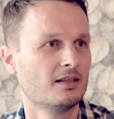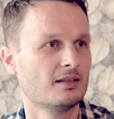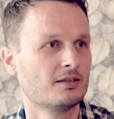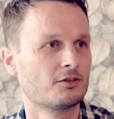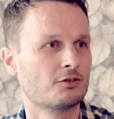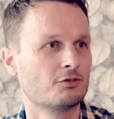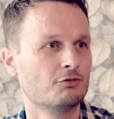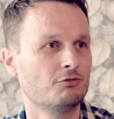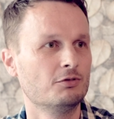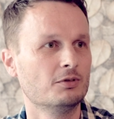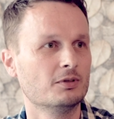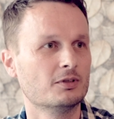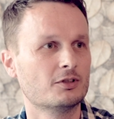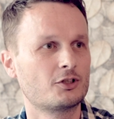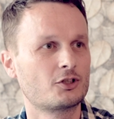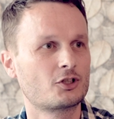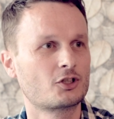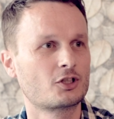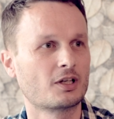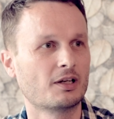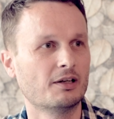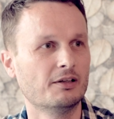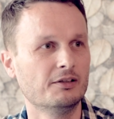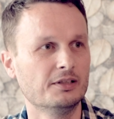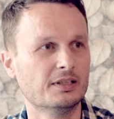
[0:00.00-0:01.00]
to
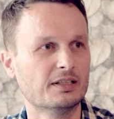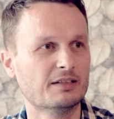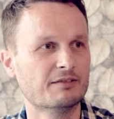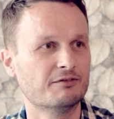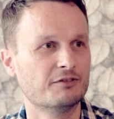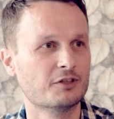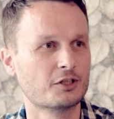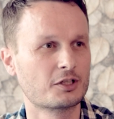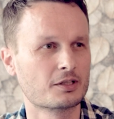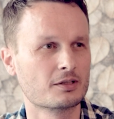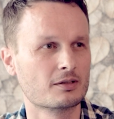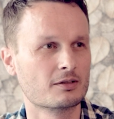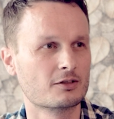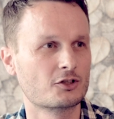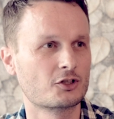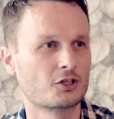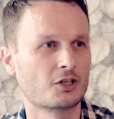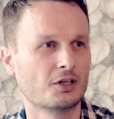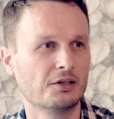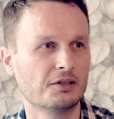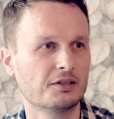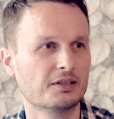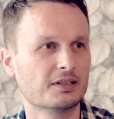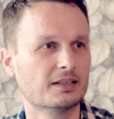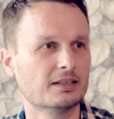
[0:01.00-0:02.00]
sharing visions,
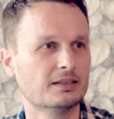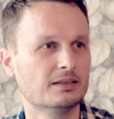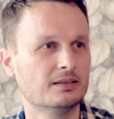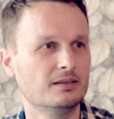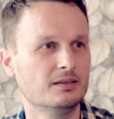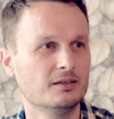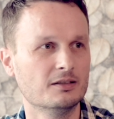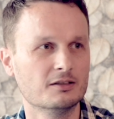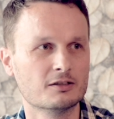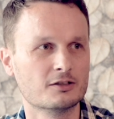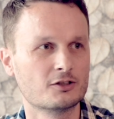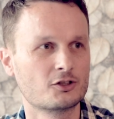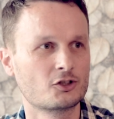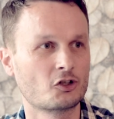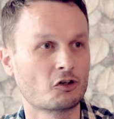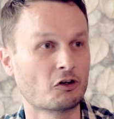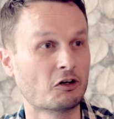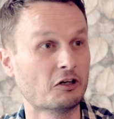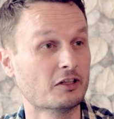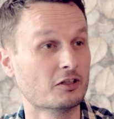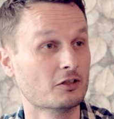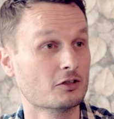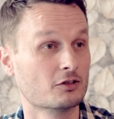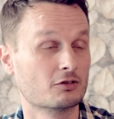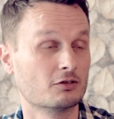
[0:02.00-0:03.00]
sharing ideas,
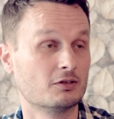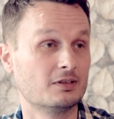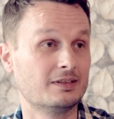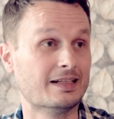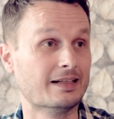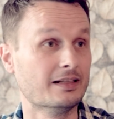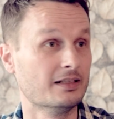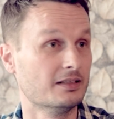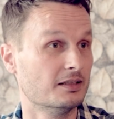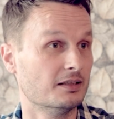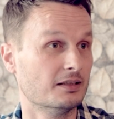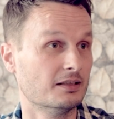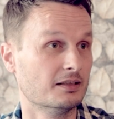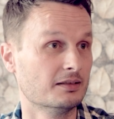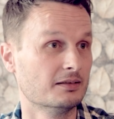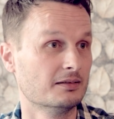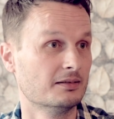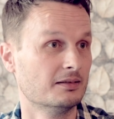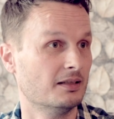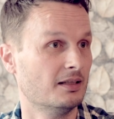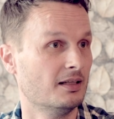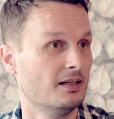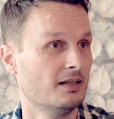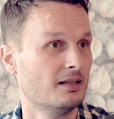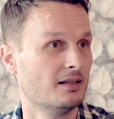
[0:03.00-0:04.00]
sharing also data.
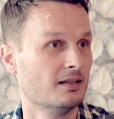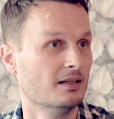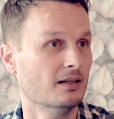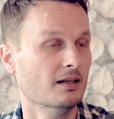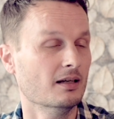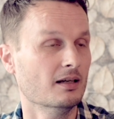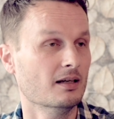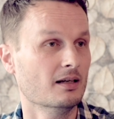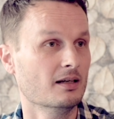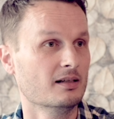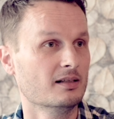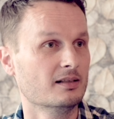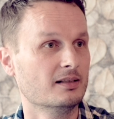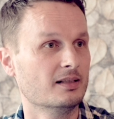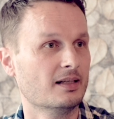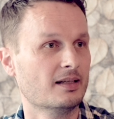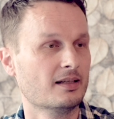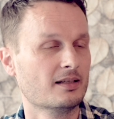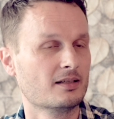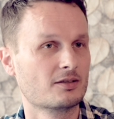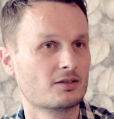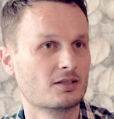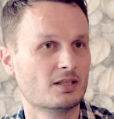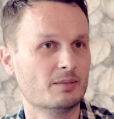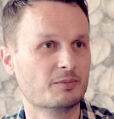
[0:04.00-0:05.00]

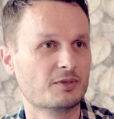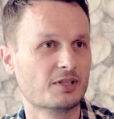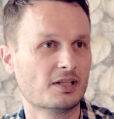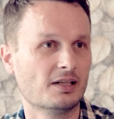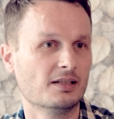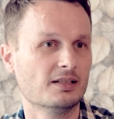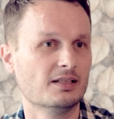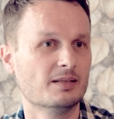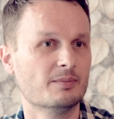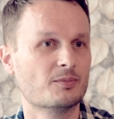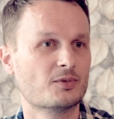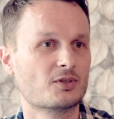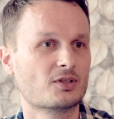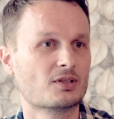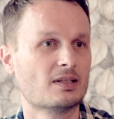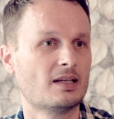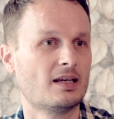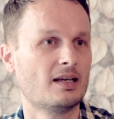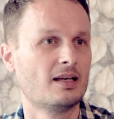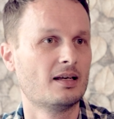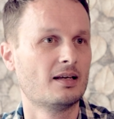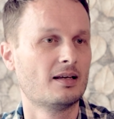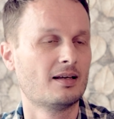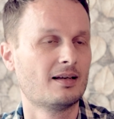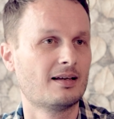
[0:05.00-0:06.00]
Sometimes
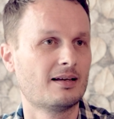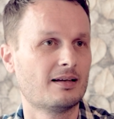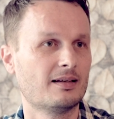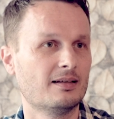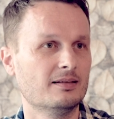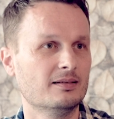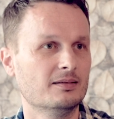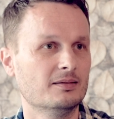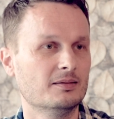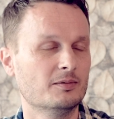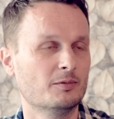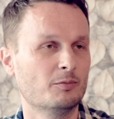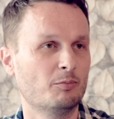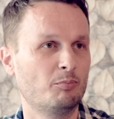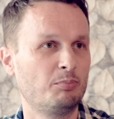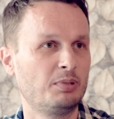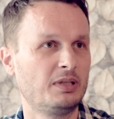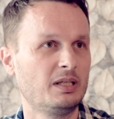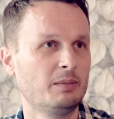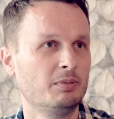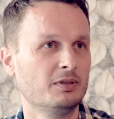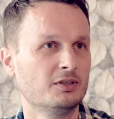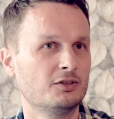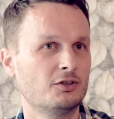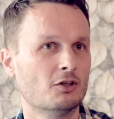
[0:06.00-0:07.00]

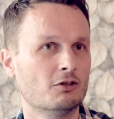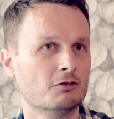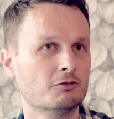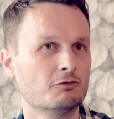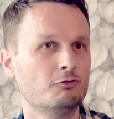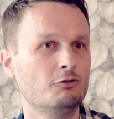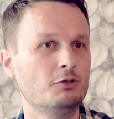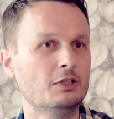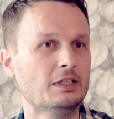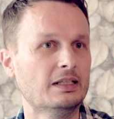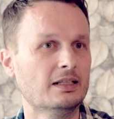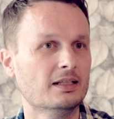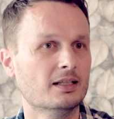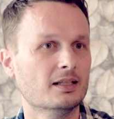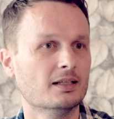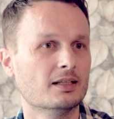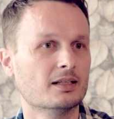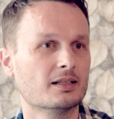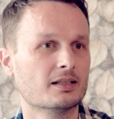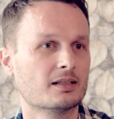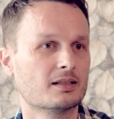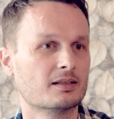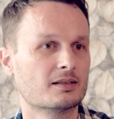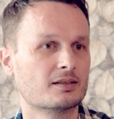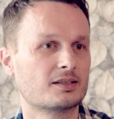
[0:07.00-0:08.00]
people don't
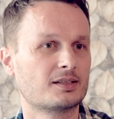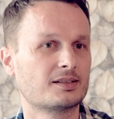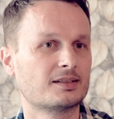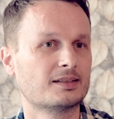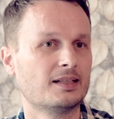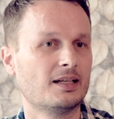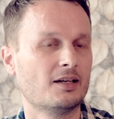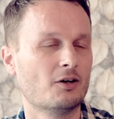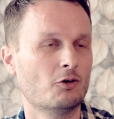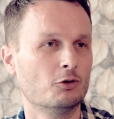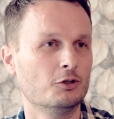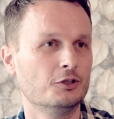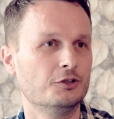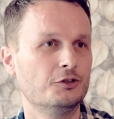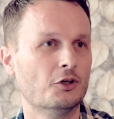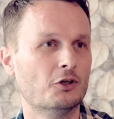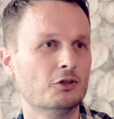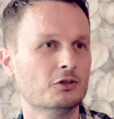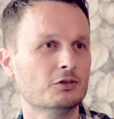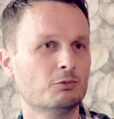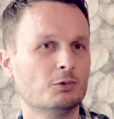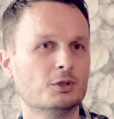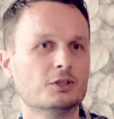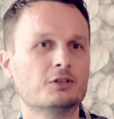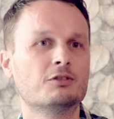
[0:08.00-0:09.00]
realize or
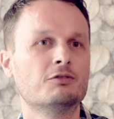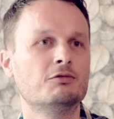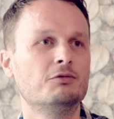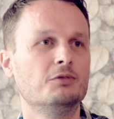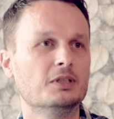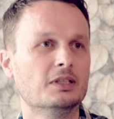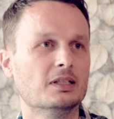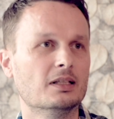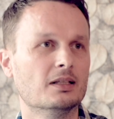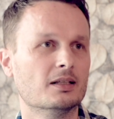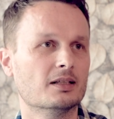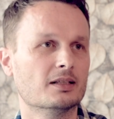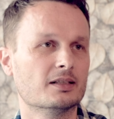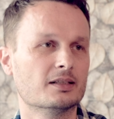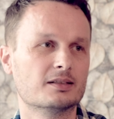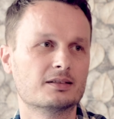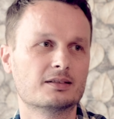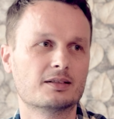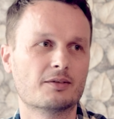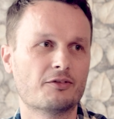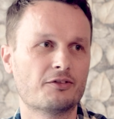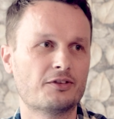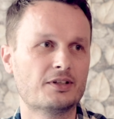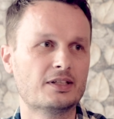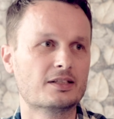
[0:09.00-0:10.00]
don't want to realize
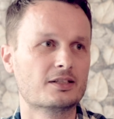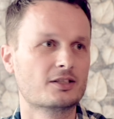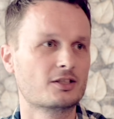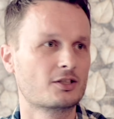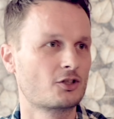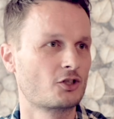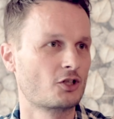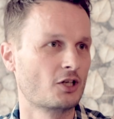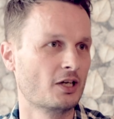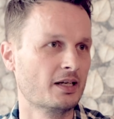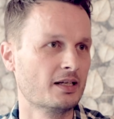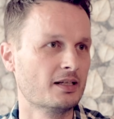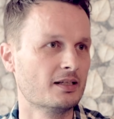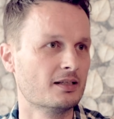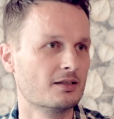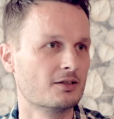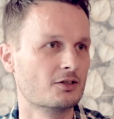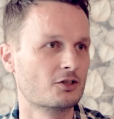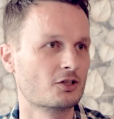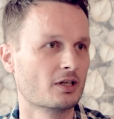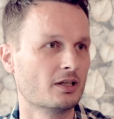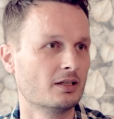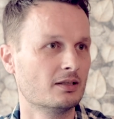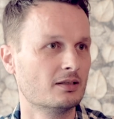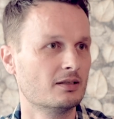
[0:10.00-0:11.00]
that things
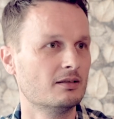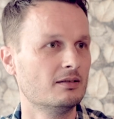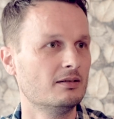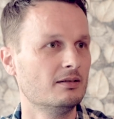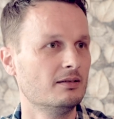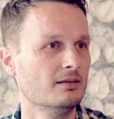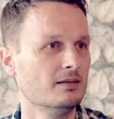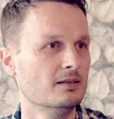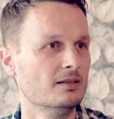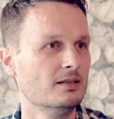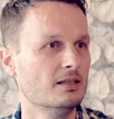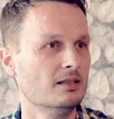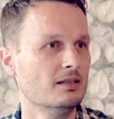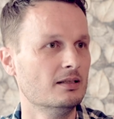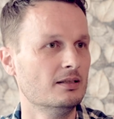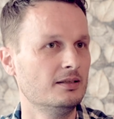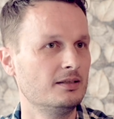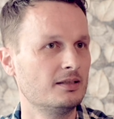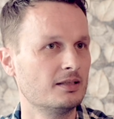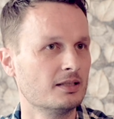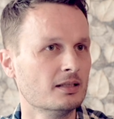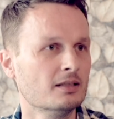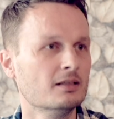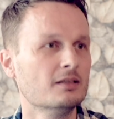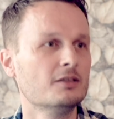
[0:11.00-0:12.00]
change
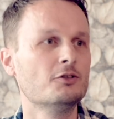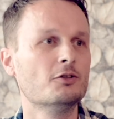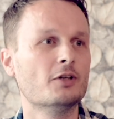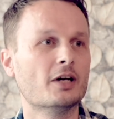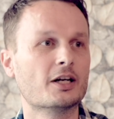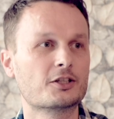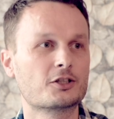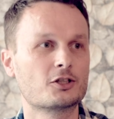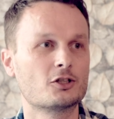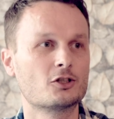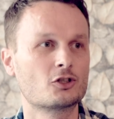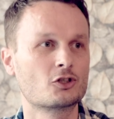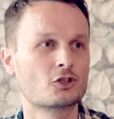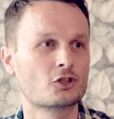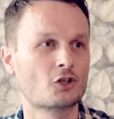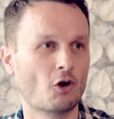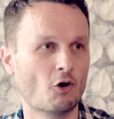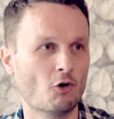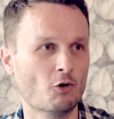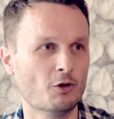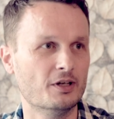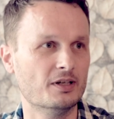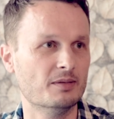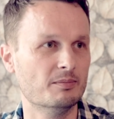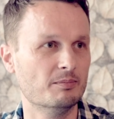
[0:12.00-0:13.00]
until you actually
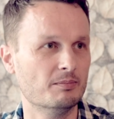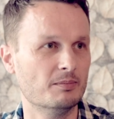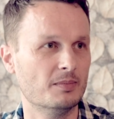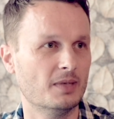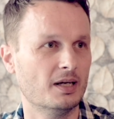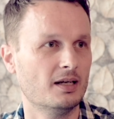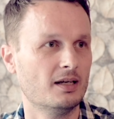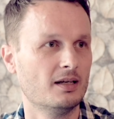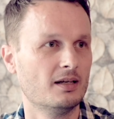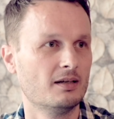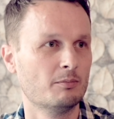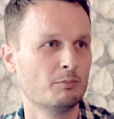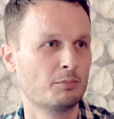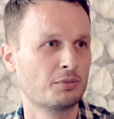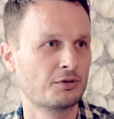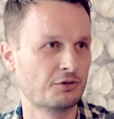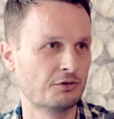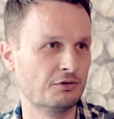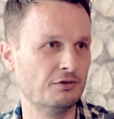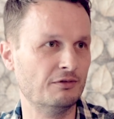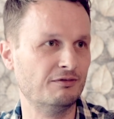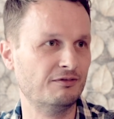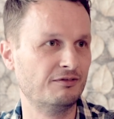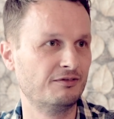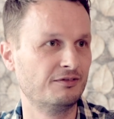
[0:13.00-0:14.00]
show them
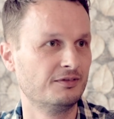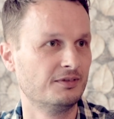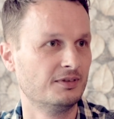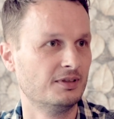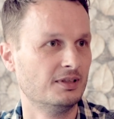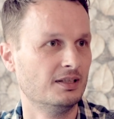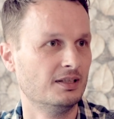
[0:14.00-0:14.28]
proof,